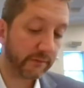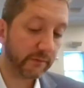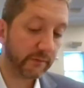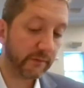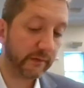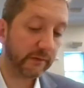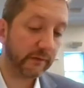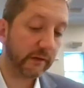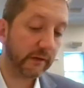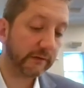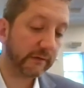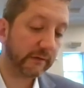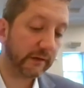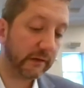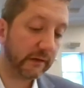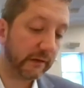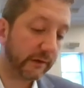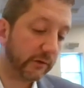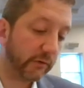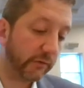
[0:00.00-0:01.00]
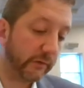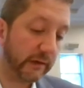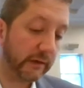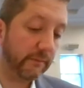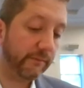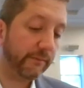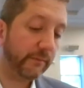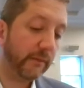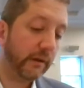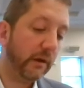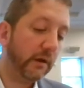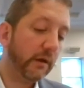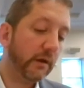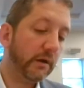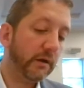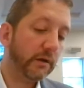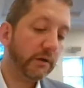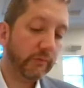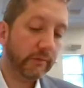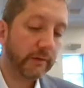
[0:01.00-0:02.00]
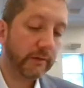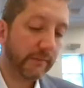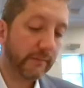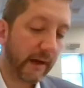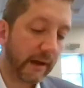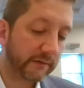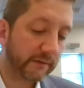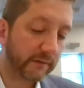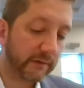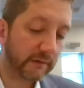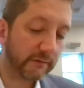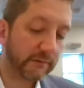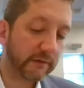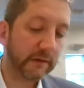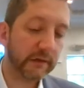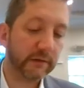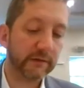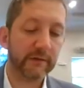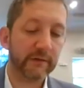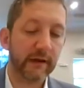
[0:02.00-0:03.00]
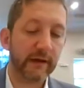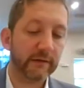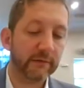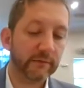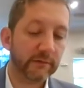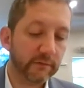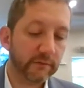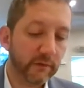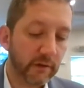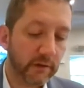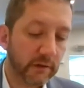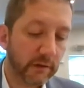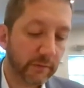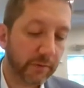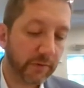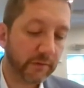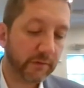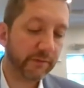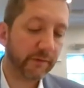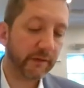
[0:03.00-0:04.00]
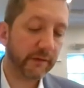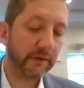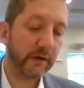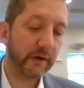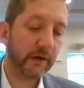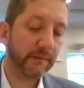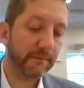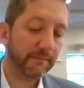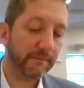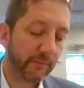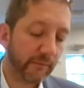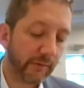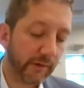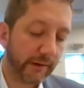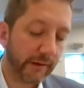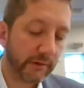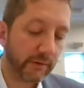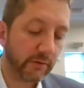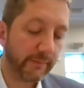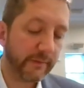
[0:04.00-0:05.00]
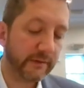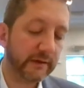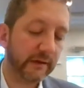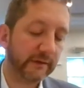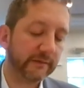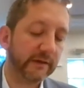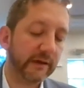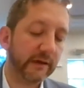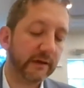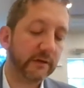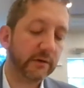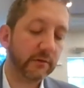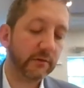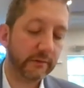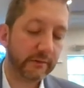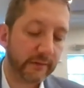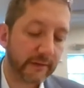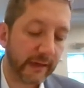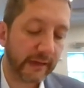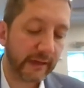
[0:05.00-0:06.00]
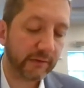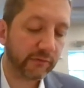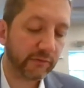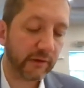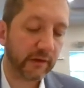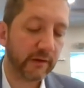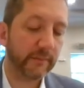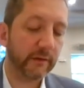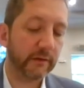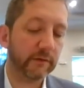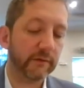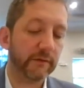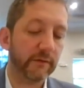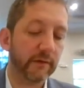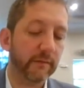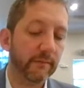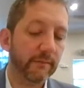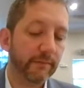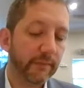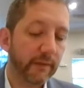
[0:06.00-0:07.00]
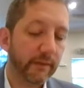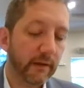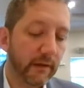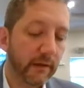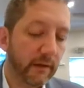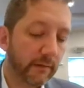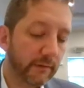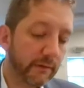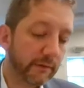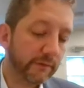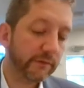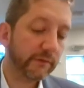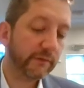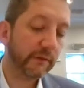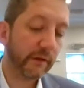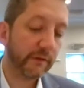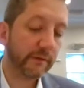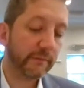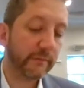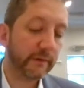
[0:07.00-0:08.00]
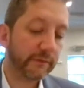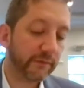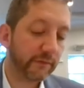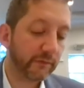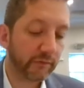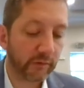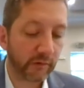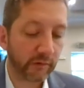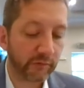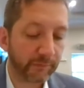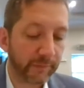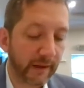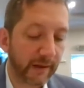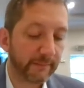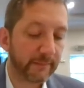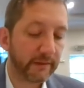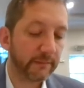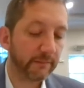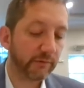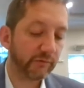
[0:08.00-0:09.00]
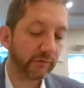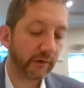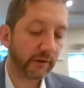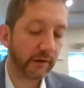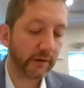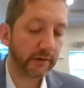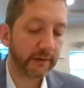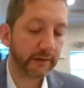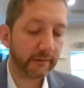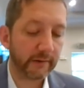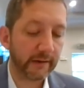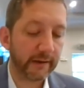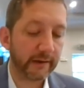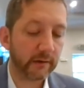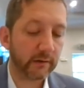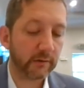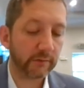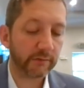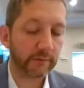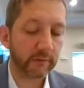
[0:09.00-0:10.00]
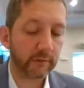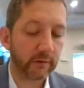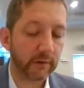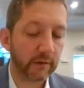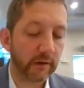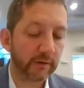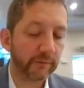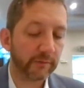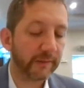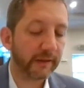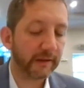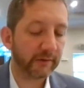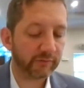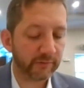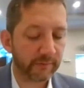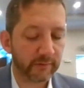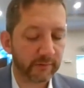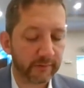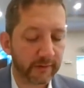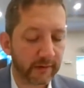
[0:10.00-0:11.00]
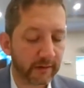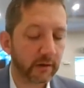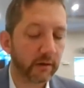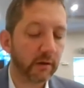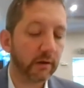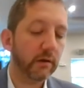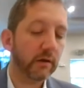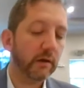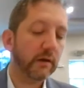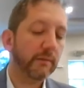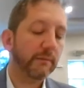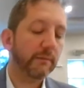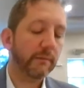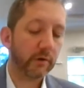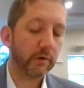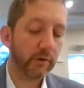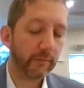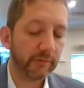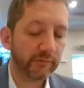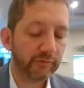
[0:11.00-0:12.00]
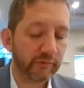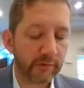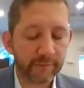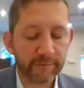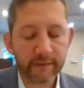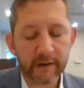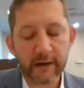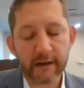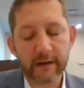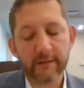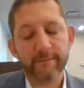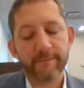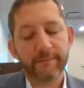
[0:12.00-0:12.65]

So let's say like you eat matzah, you have to eat a kazayas. You put tefillin on, right? You're mitasek, you're engaged in a mitzvah. There's another mitzvah, shalosh pa'amim b'shana yira'eh kol zucharcha pnei Hashem elokecha kol ma asher yivchar.